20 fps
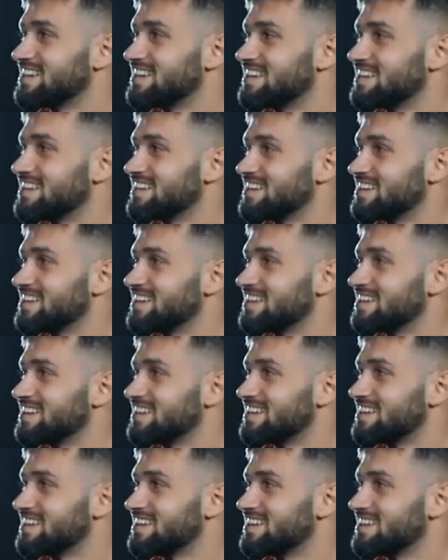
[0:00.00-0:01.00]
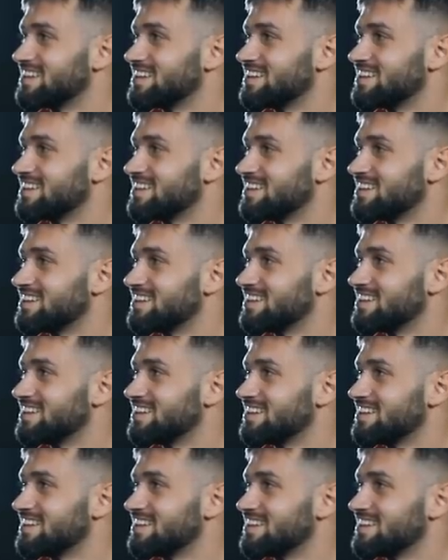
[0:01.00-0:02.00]

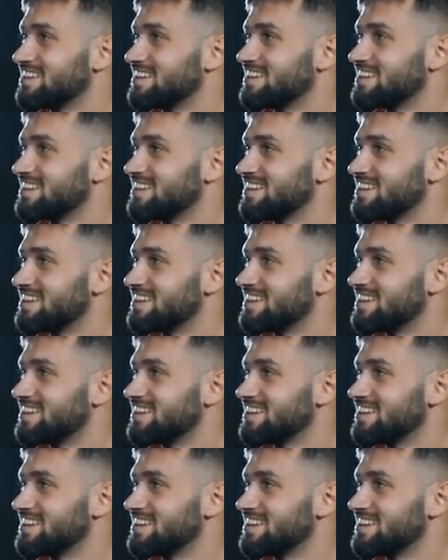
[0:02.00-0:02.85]
(silent)